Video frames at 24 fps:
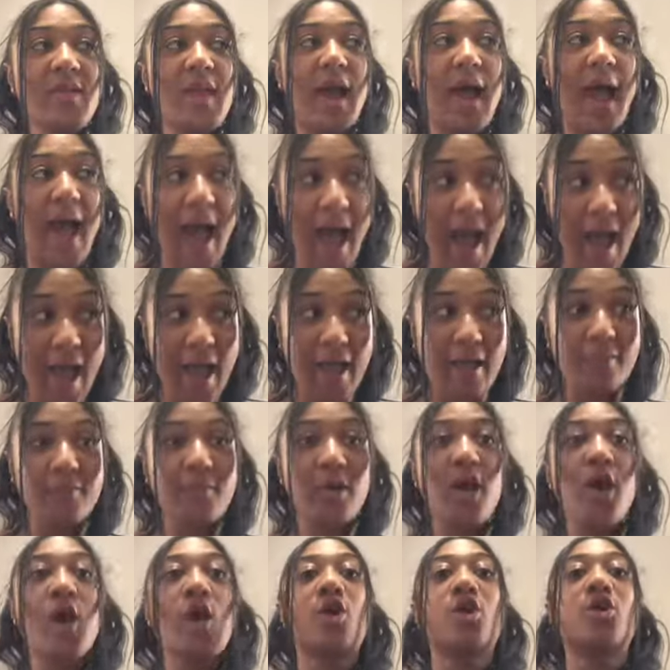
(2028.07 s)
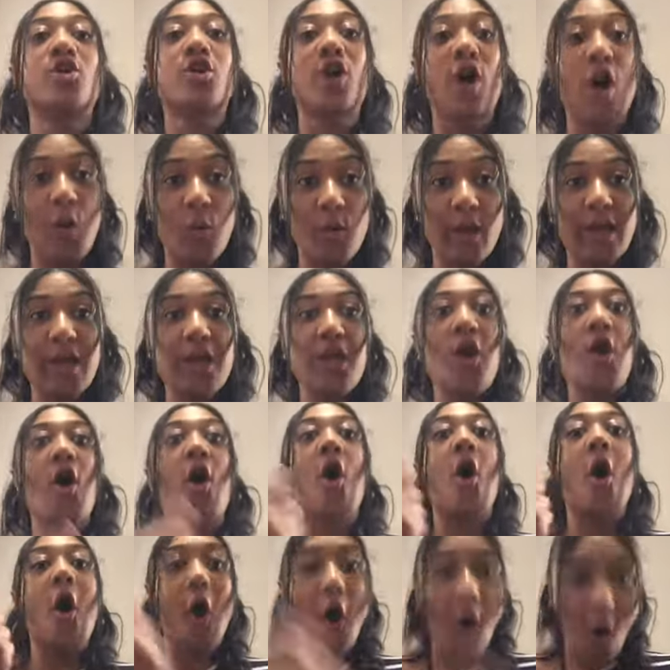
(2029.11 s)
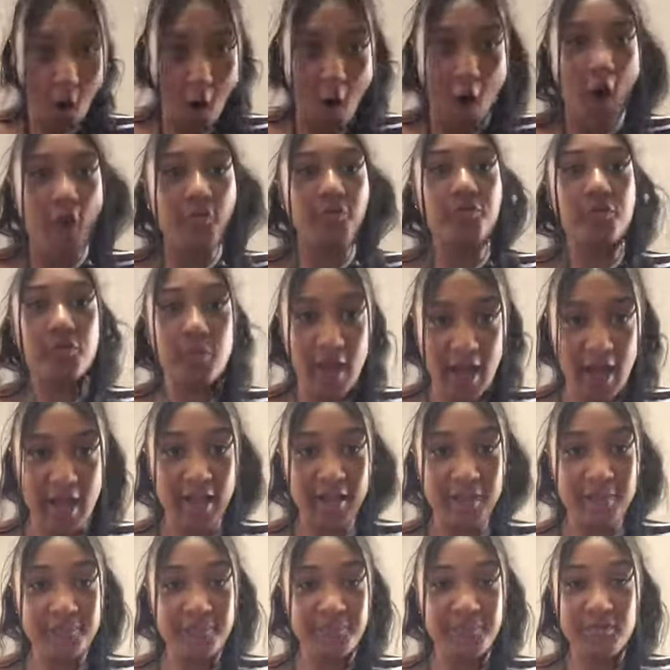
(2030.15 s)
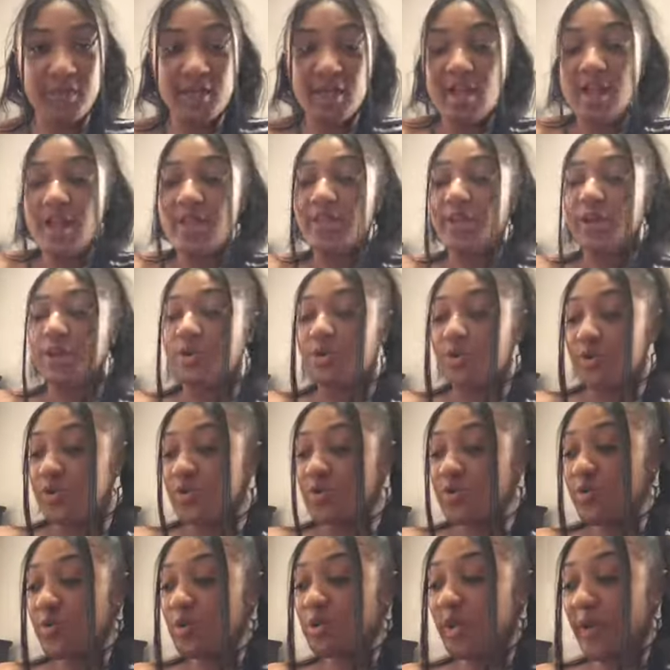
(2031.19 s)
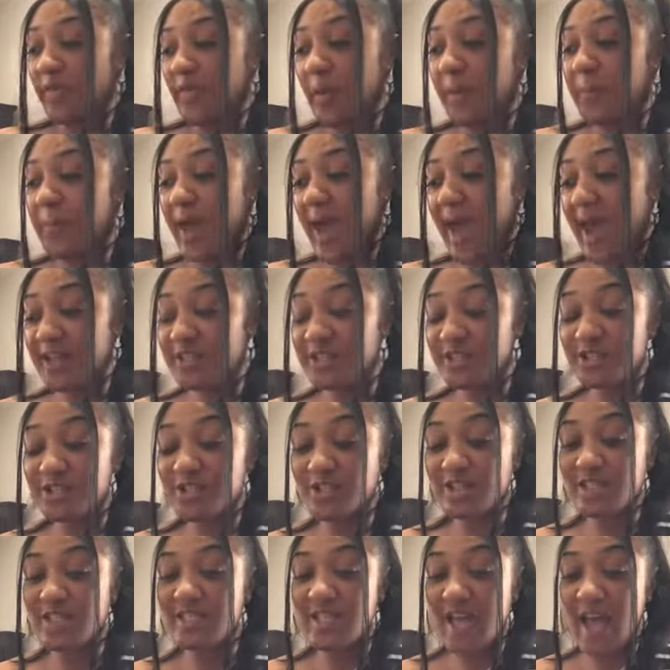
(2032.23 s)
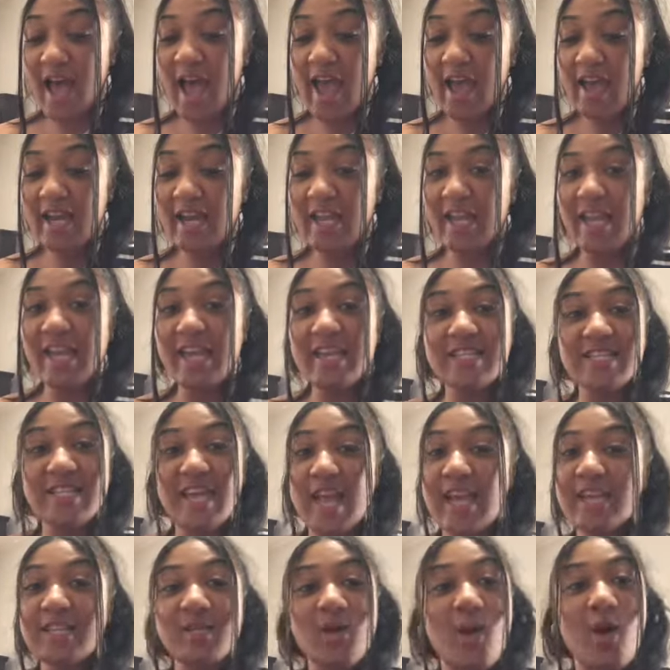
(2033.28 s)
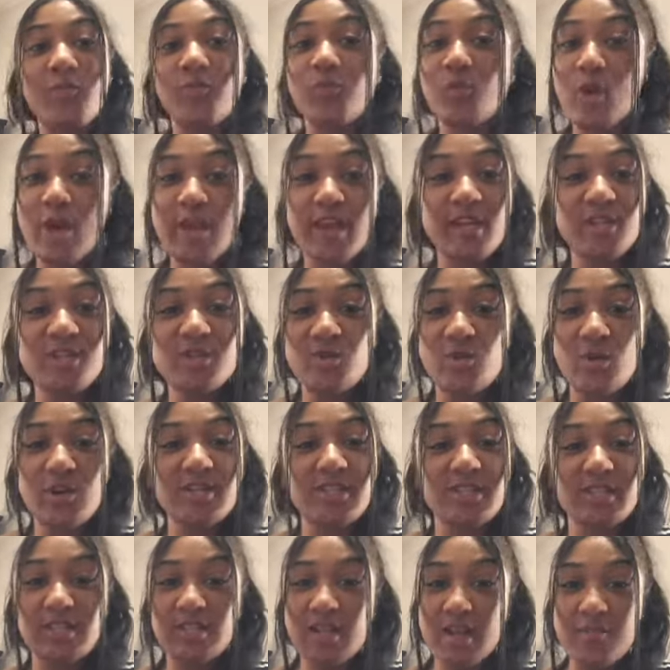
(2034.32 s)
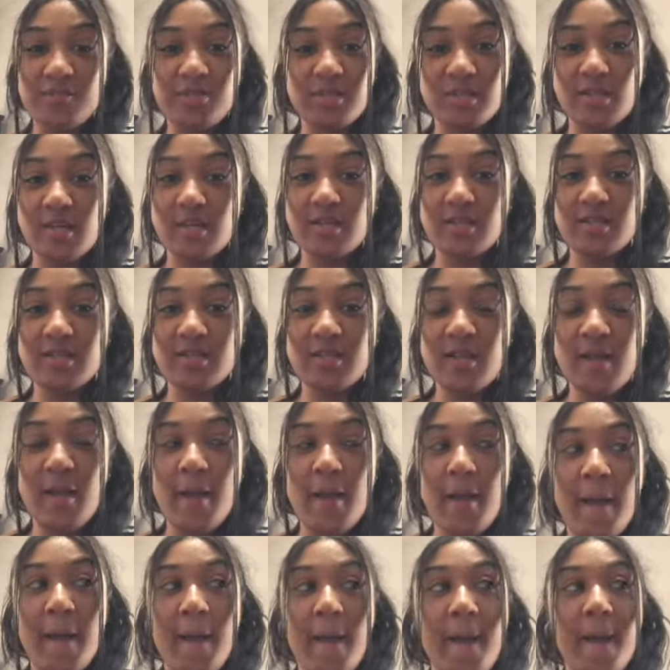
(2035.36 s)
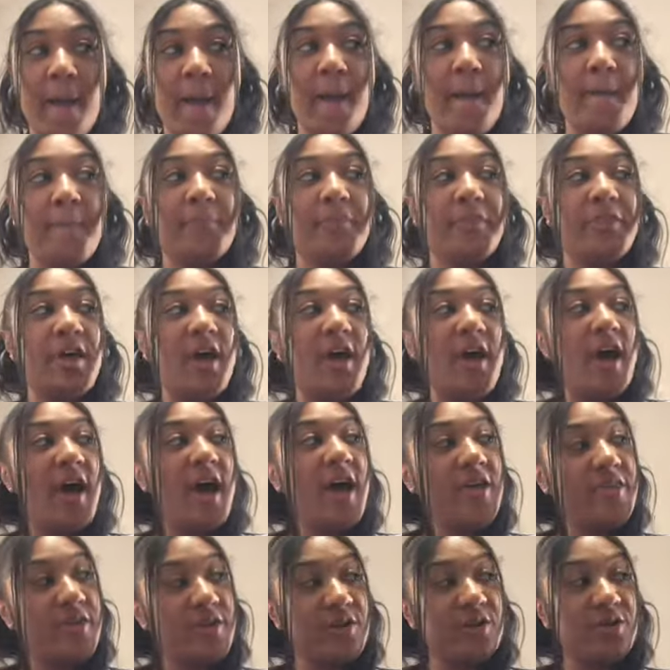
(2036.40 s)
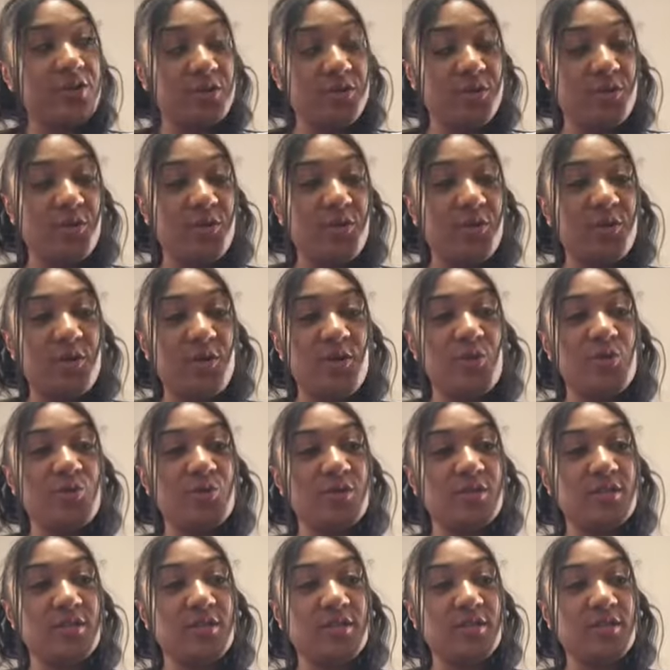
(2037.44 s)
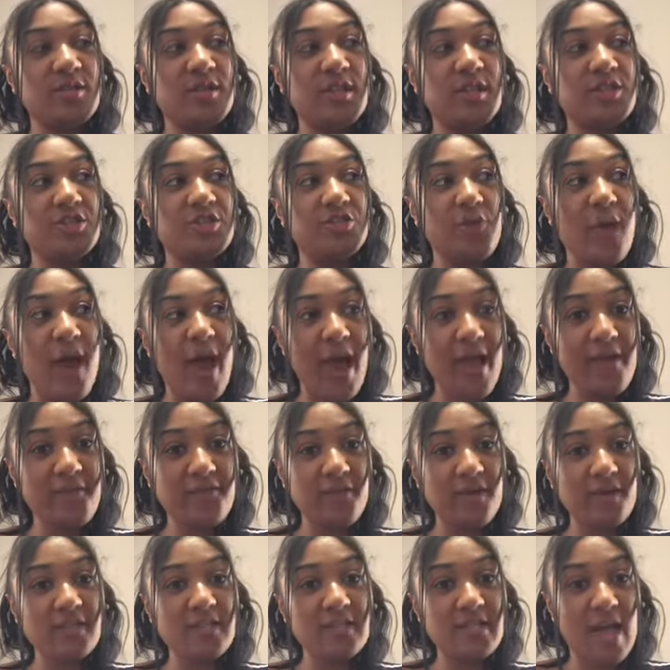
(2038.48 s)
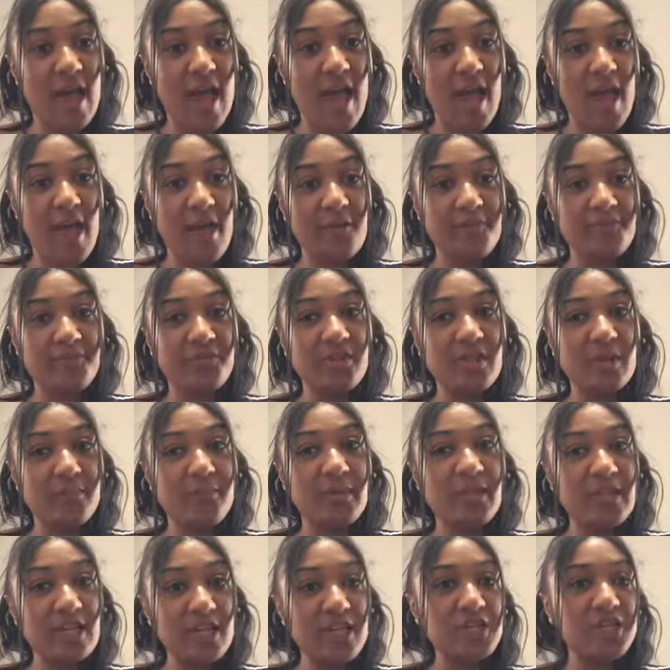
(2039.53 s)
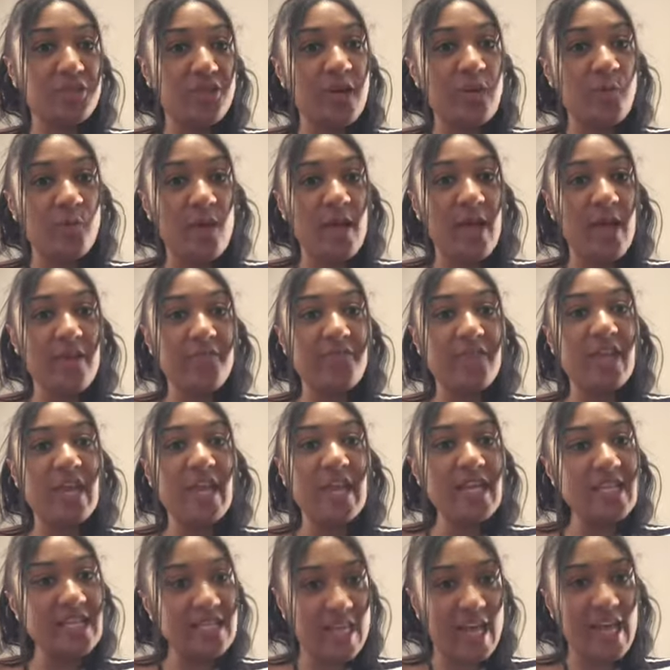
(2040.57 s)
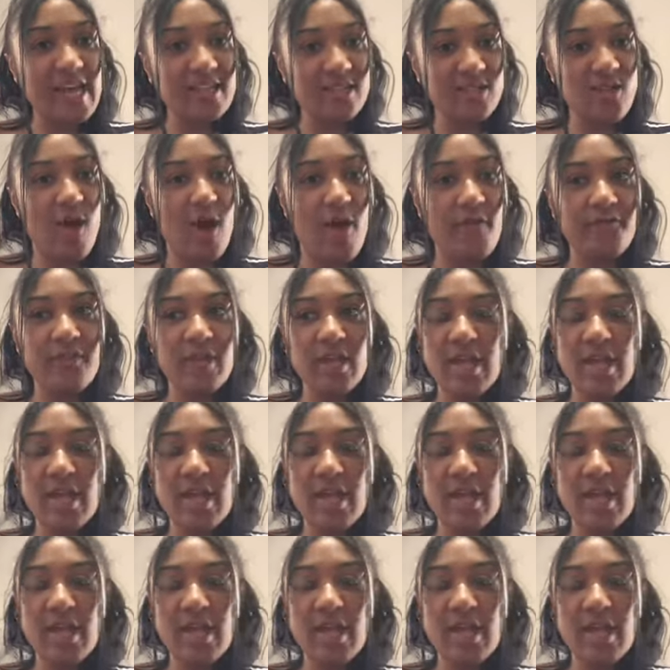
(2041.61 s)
I'm going off, right? The dude who's on the passenger side, he takes off running towards the dumpsters. The other dude who's the driver's side, the belligerent one, he takes off.